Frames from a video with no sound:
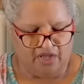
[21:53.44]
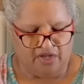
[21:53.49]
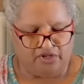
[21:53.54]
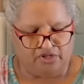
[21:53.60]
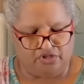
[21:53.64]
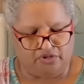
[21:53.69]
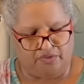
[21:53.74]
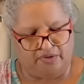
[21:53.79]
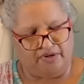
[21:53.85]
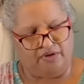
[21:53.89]

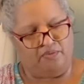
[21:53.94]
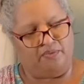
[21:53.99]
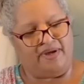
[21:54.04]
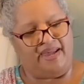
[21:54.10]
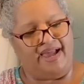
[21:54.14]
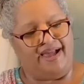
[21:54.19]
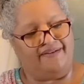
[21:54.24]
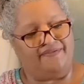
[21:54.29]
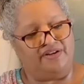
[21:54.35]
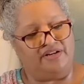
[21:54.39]
So we
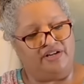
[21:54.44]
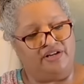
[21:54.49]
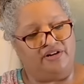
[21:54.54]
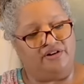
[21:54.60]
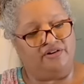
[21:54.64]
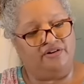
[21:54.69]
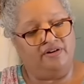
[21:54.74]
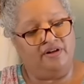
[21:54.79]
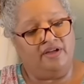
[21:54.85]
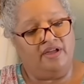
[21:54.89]
have in
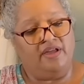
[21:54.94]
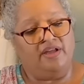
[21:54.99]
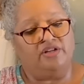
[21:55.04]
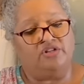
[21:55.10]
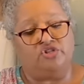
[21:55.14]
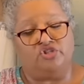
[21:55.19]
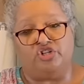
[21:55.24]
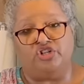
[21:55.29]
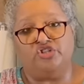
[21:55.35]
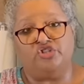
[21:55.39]
here
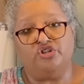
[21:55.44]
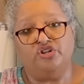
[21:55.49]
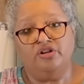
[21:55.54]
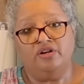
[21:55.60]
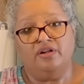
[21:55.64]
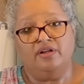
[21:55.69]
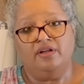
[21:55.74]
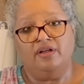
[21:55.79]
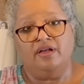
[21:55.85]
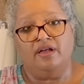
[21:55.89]
ginger,
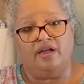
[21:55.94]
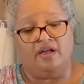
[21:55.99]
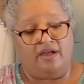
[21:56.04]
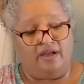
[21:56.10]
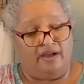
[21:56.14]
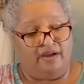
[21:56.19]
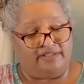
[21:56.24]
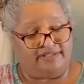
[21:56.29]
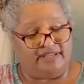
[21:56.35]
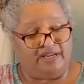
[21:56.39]

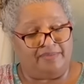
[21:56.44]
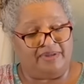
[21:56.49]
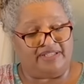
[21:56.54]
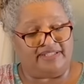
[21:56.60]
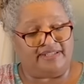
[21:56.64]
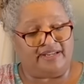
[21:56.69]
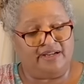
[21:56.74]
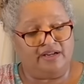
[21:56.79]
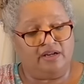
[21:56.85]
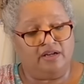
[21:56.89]
a cinnamon
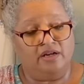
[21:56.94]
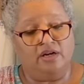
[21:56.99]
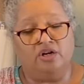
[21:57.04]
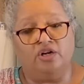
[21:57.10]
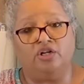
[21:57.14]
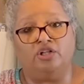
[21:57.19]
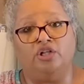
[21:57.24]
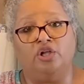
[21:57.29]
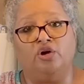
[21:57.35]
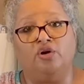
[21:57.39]
stick,
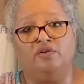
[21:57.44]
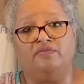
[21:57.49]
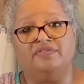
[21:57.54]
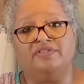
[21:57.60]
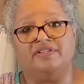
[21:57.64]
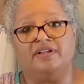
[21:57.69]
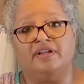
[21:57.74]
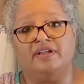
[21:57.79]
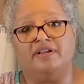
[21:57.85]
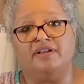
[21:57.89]

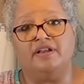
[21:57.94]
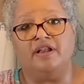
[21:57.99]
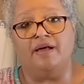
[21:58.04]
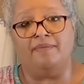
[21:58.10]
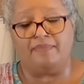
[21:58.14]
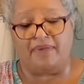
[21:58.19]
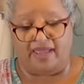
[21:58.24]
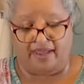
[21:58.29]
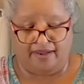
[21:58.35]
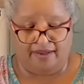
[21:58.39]
cloves,
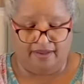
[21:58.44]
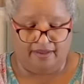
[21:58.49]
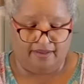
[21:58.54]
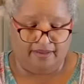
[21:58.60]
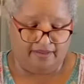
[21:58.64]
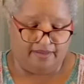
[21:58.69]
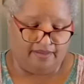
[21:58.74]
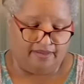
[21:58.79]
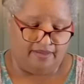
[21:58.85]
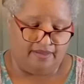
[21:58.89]
nutmeg,
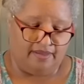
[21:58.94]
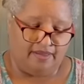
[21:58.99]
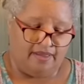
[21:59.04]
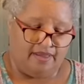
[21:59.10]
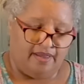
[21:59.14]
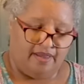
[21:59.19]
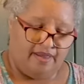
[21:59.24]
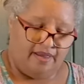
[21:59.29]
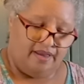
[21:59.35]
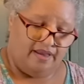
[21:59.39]

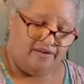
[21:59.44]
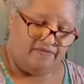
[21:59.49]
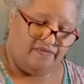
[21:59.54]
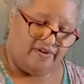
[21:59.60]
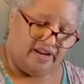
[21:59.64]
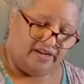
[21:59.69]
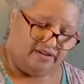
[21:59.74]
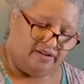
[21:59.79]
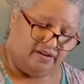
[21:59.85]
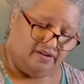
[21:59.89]
and
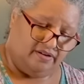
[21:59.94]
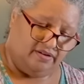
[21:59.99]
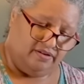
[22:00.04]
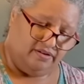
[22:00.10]
vodka.